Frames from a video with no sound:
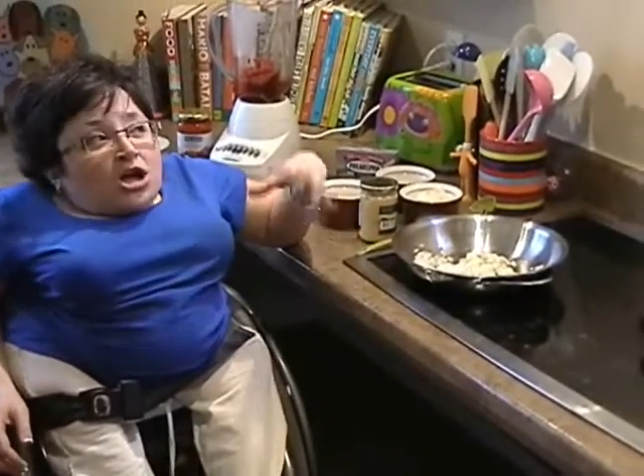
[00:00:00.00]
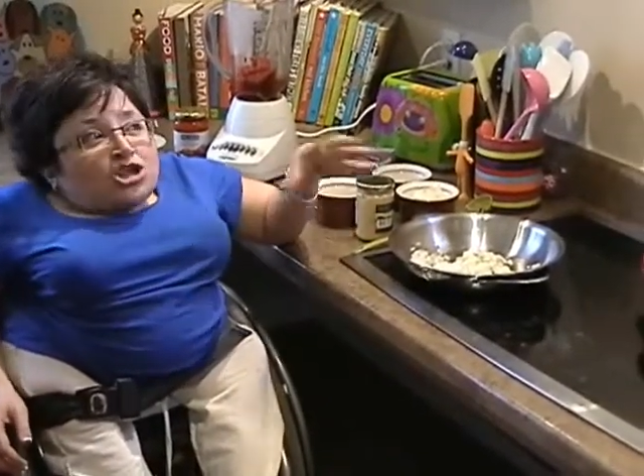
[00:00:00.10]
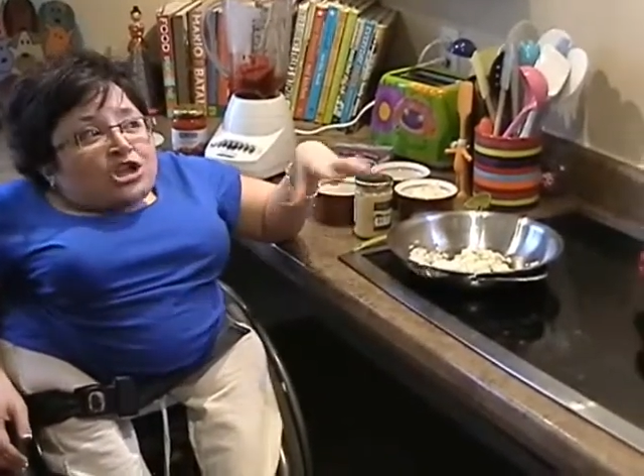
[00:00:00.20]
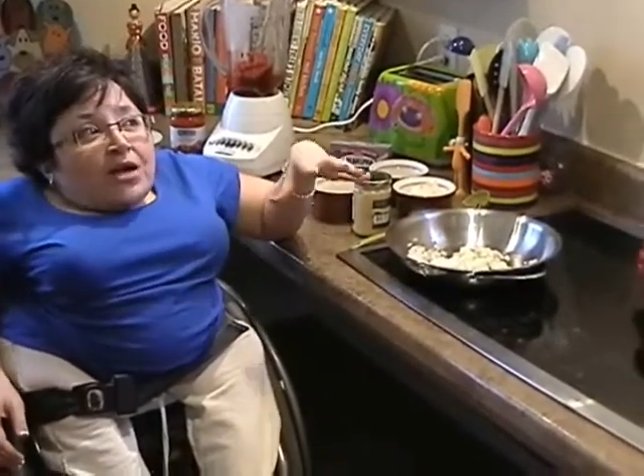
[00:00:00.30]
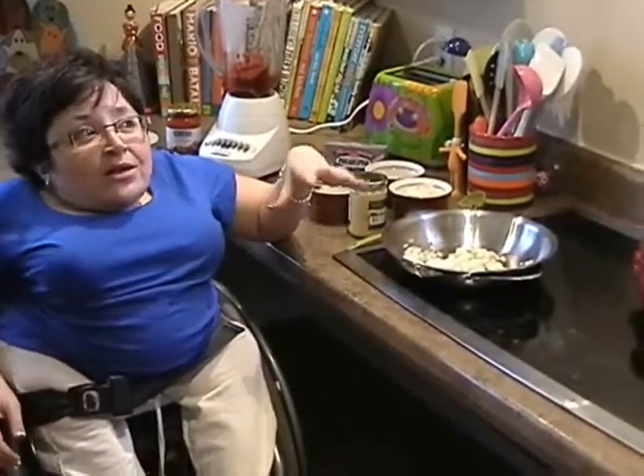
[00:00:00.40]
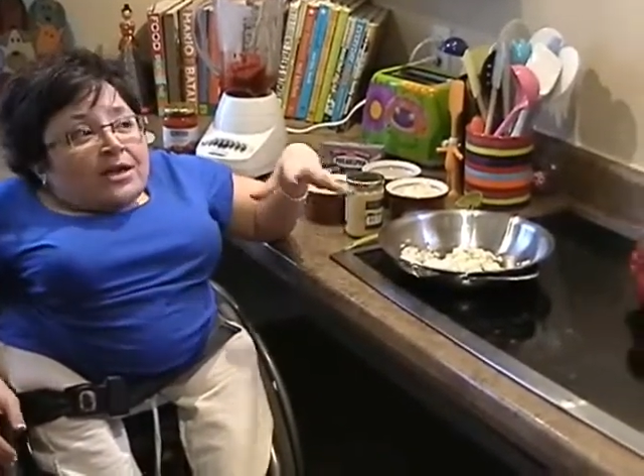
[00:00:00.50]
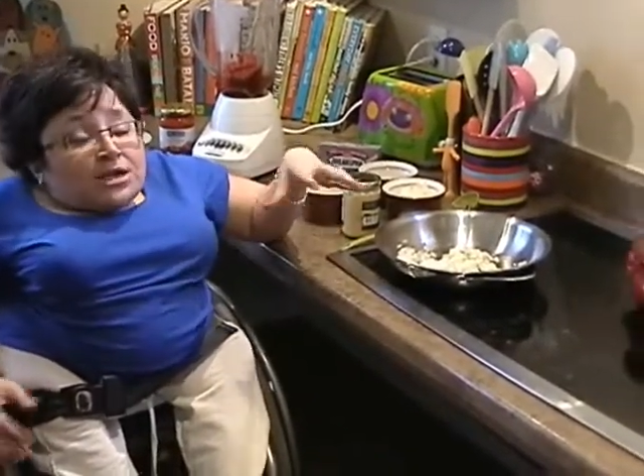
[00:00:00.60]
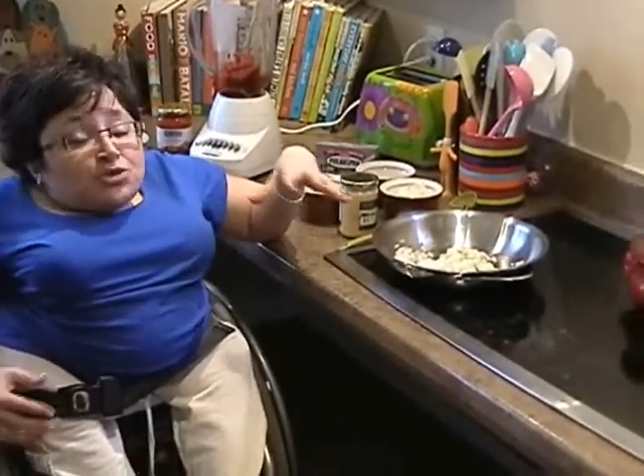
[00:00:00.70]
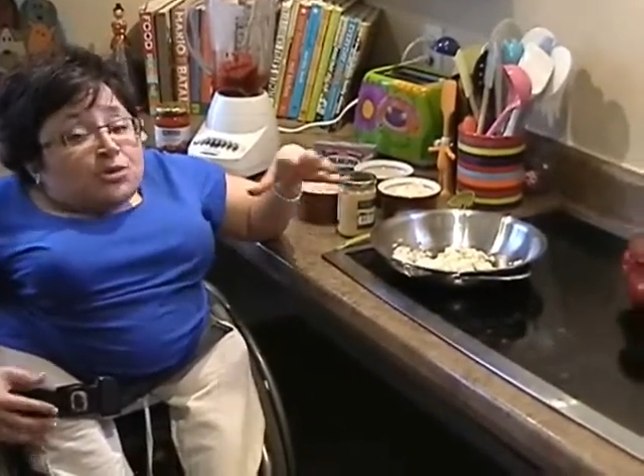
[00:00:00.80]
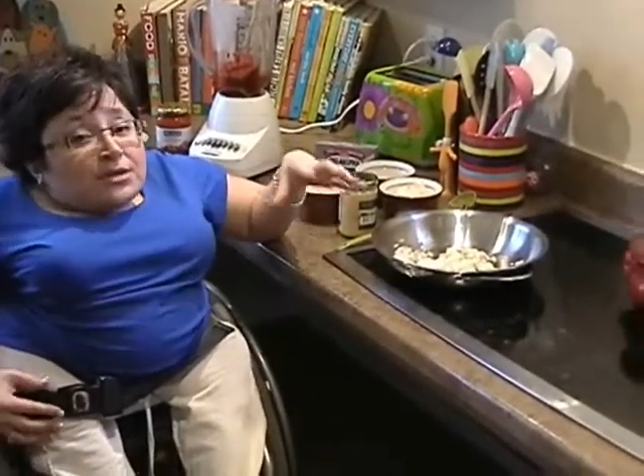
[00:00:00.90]
A shallot
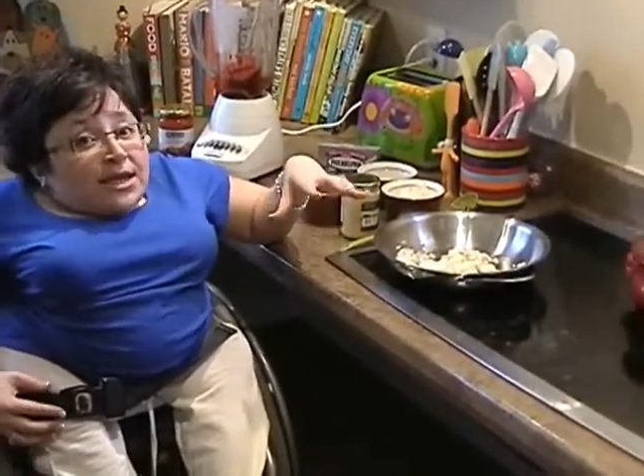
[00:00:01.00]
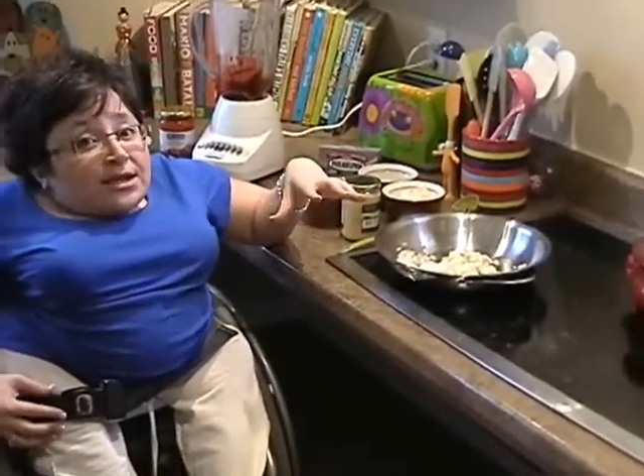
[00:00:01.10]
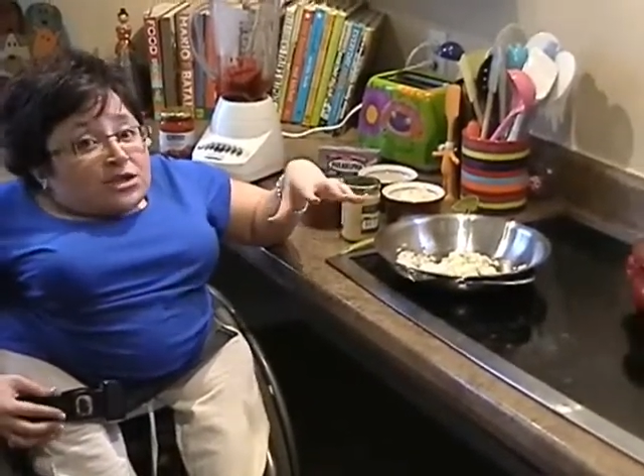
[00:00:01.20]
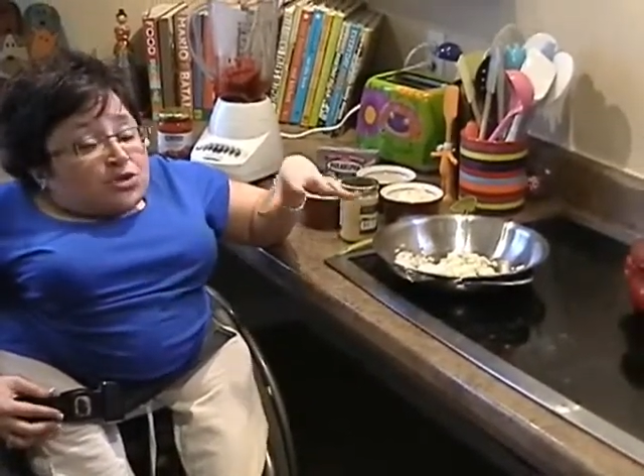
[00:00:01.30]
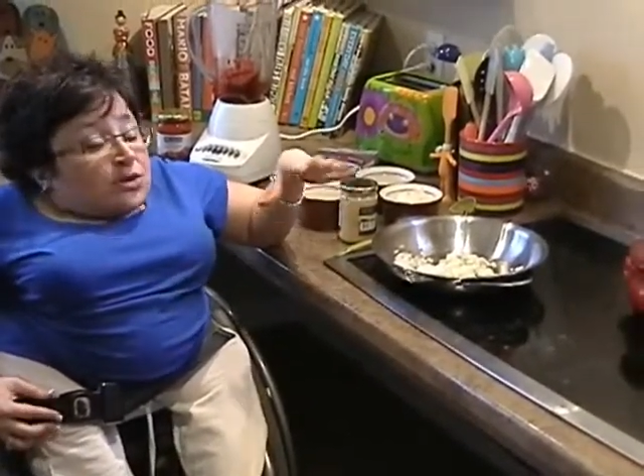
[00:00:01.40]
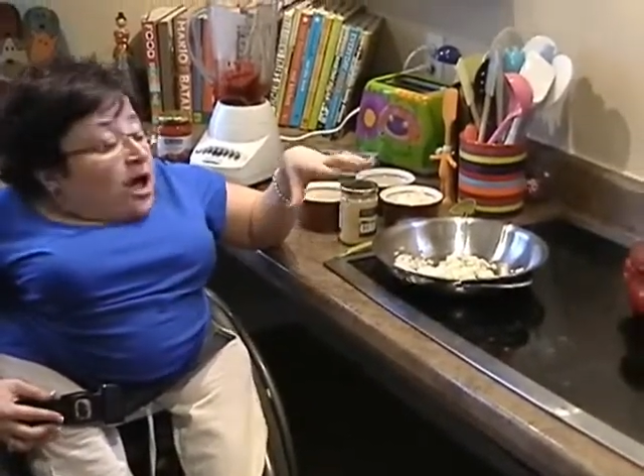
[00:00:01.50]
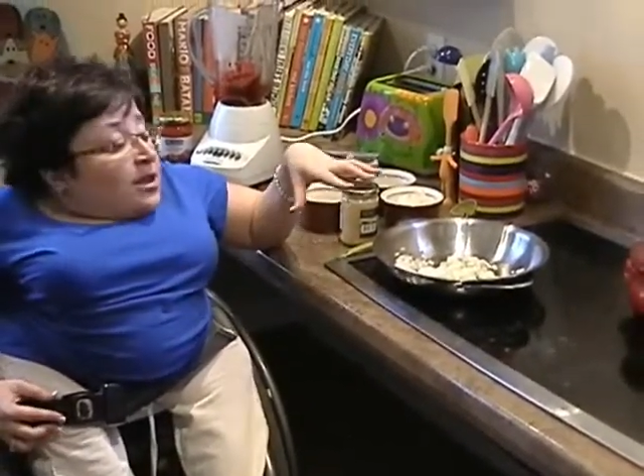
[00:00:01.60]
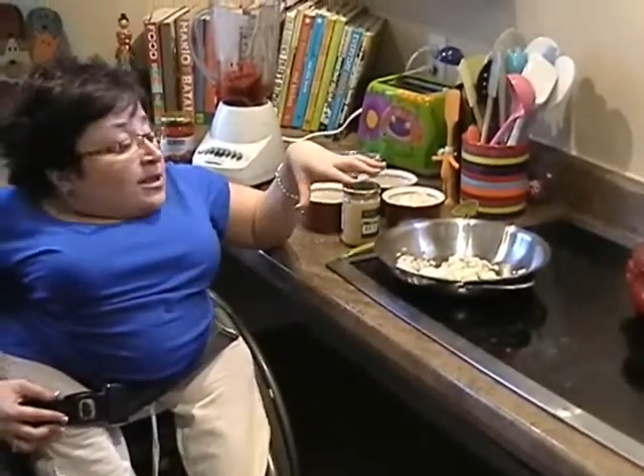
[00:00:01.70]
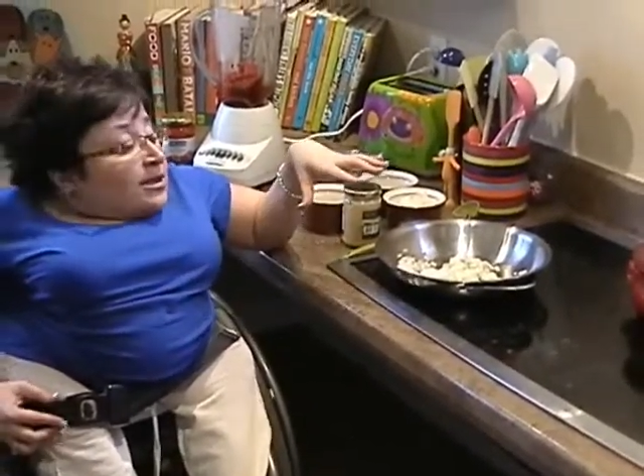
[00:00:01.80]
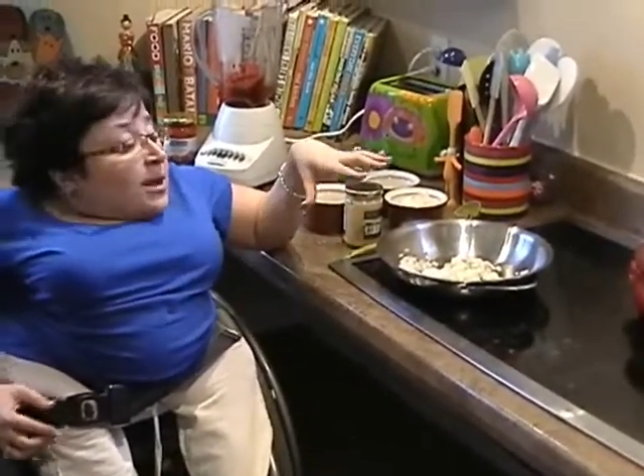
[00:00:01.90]
is related to an
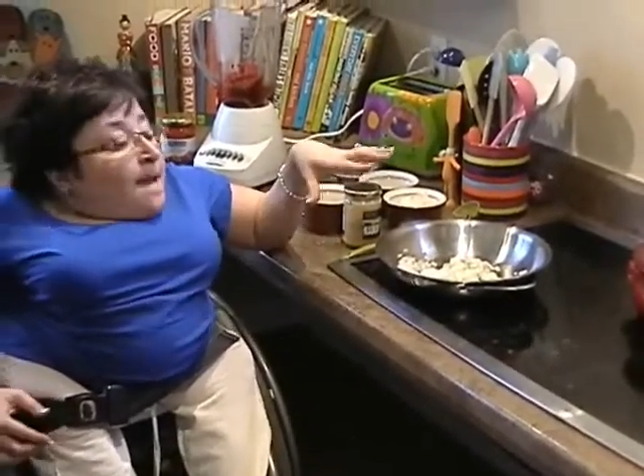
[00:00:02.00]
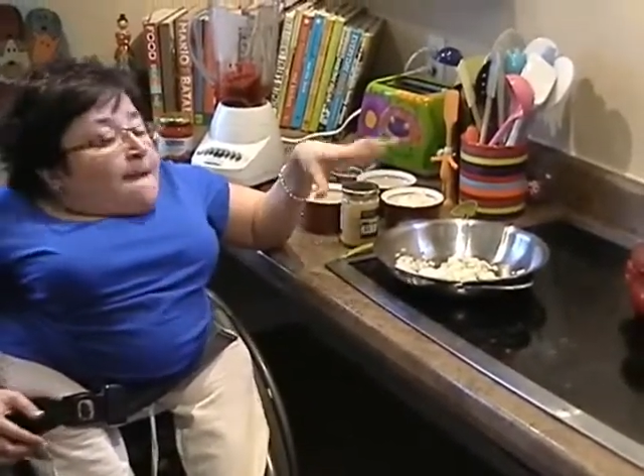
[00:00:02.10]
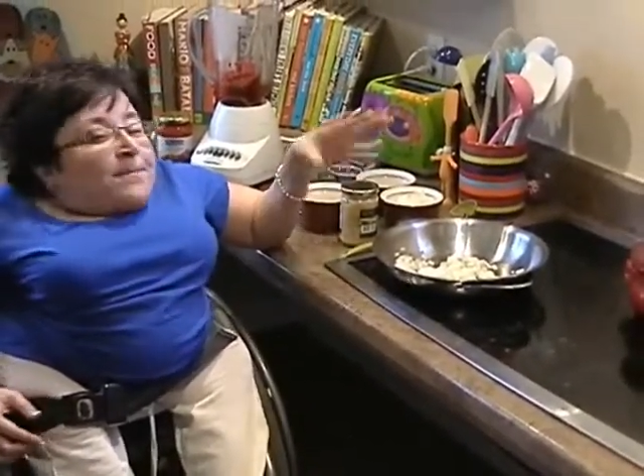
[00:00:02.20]
onion,